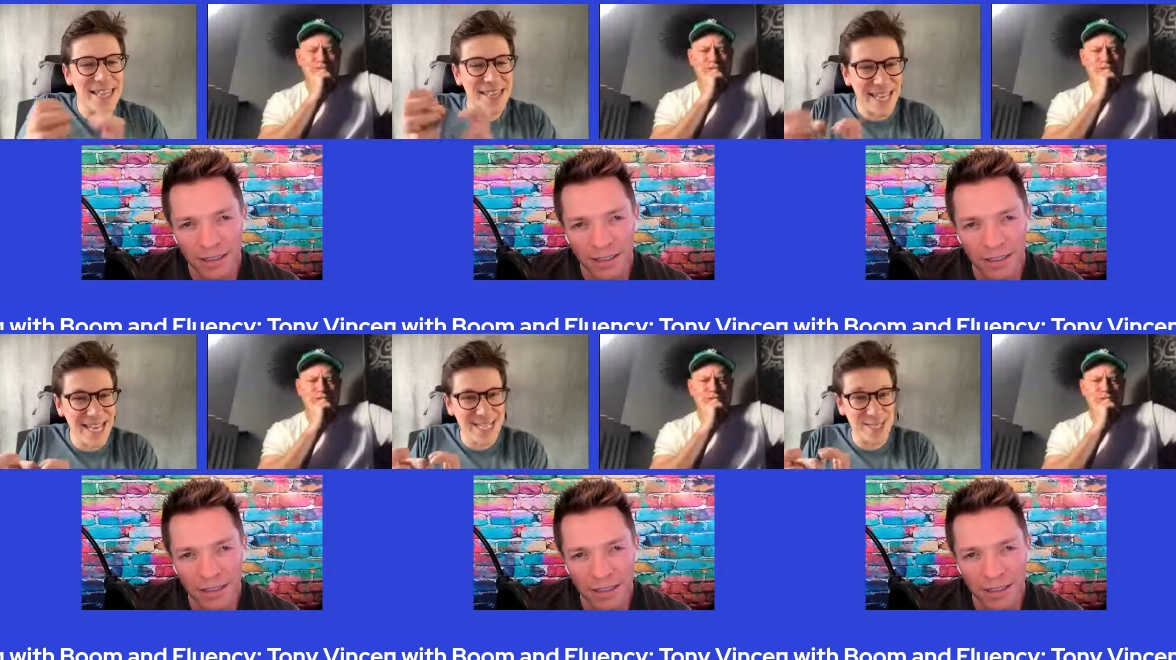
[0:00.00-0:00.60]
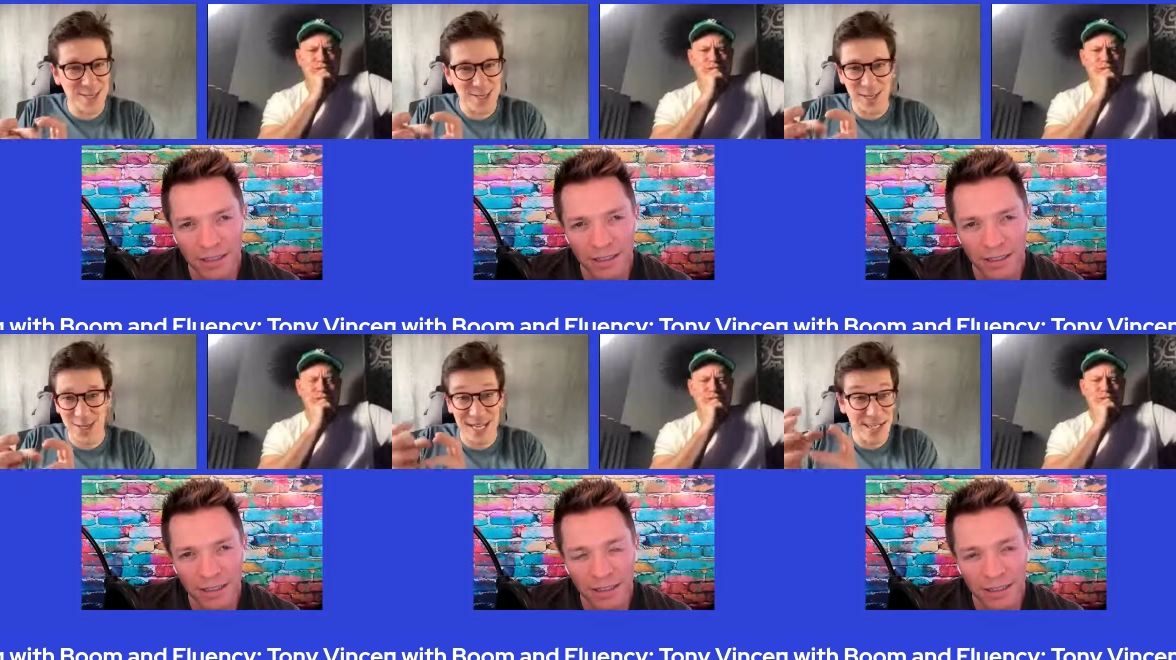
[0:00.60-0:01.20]
Speaker 1: the things
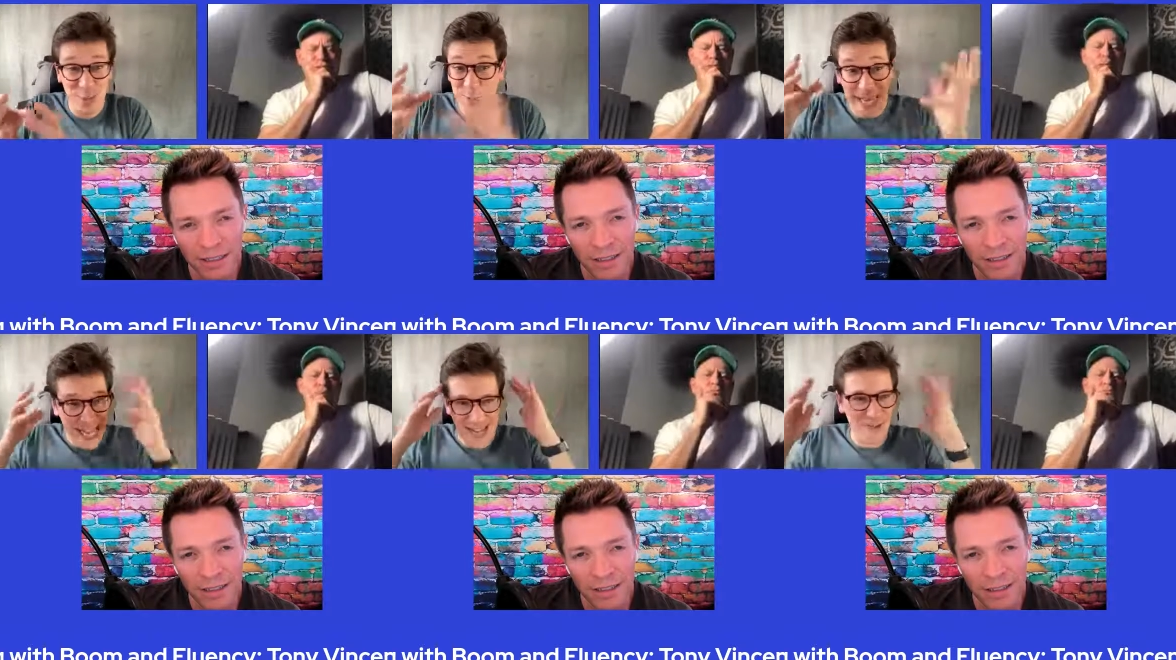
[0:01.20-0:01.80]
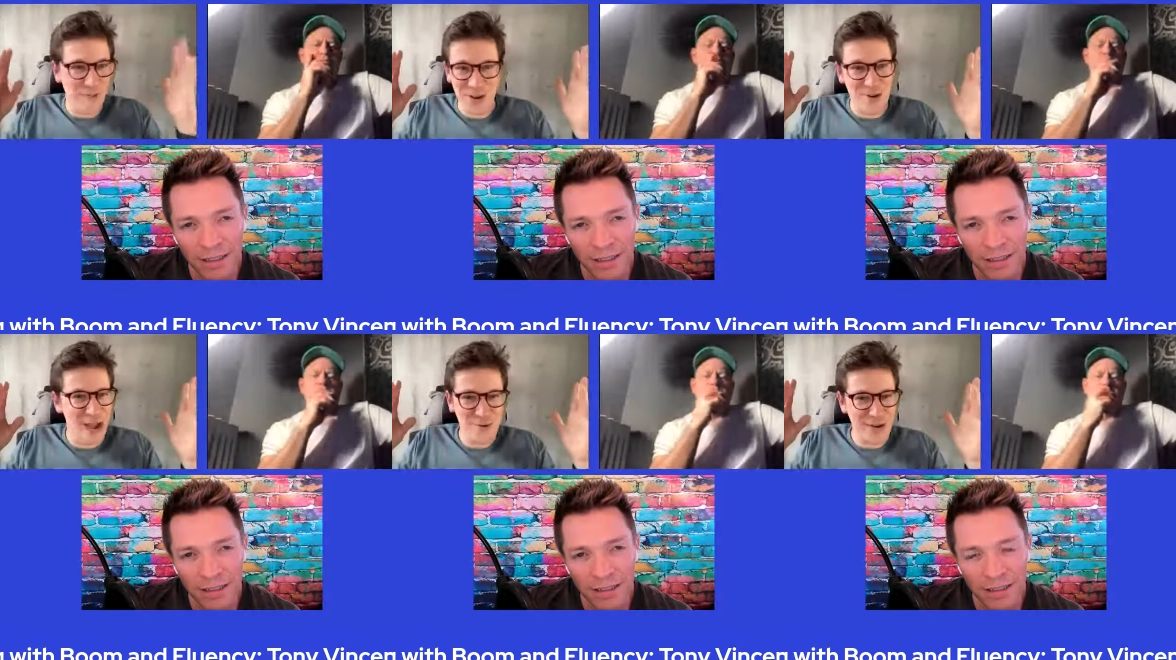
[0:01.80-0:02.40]
that you can't
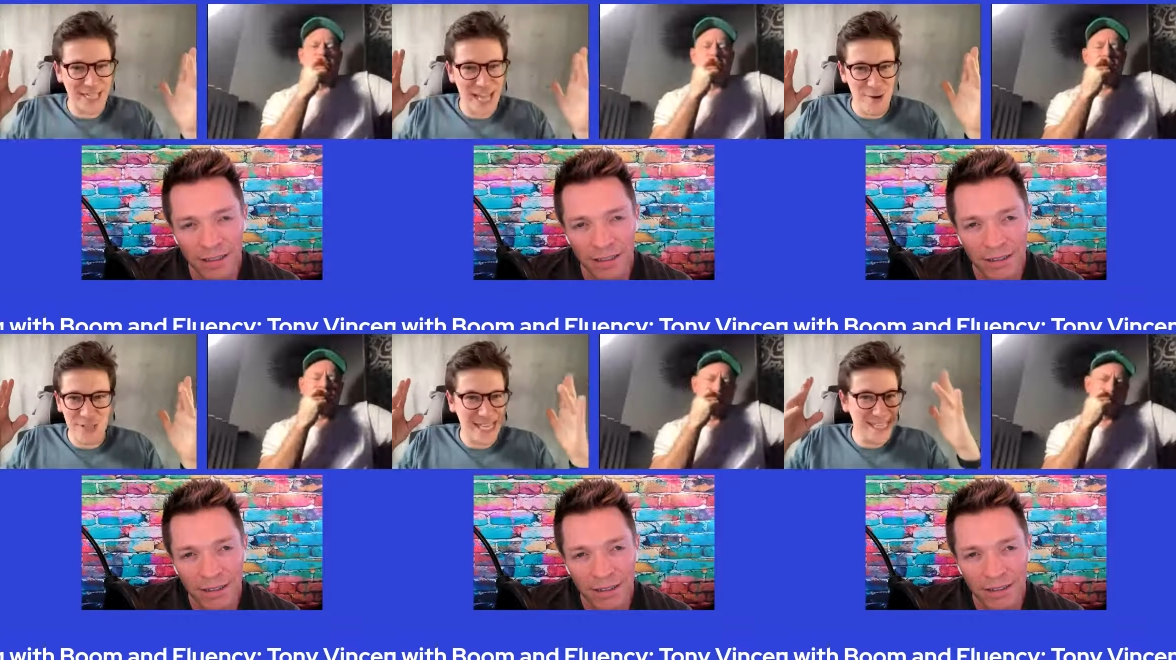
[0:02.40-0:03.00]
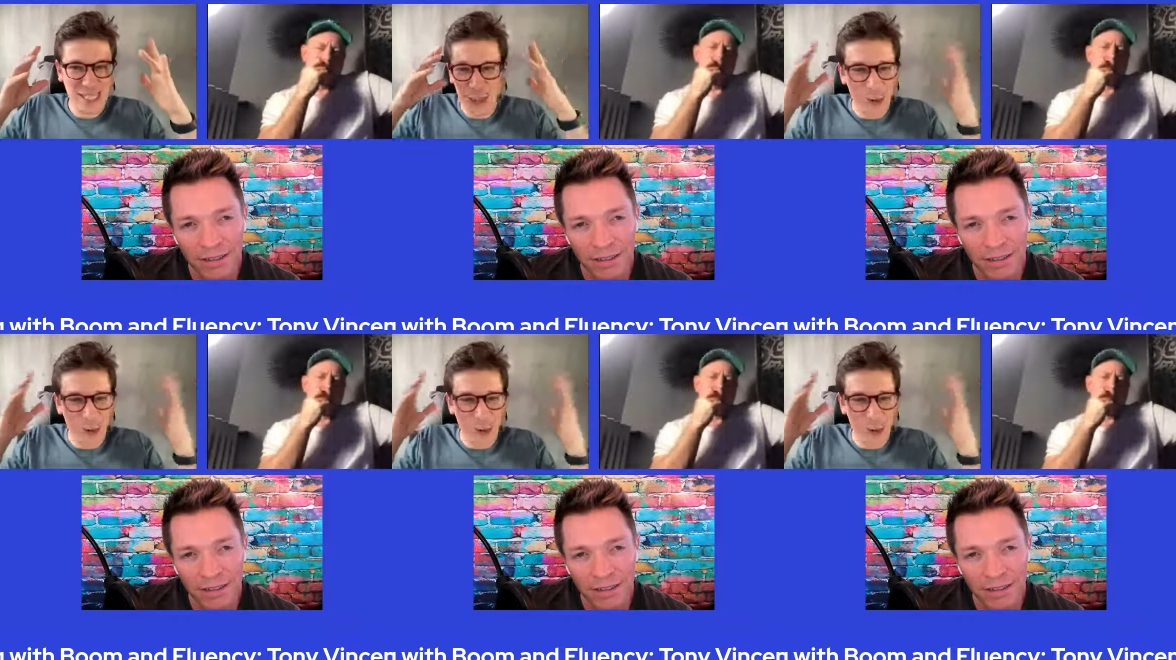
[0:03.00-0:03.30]
figure out right now and that mm.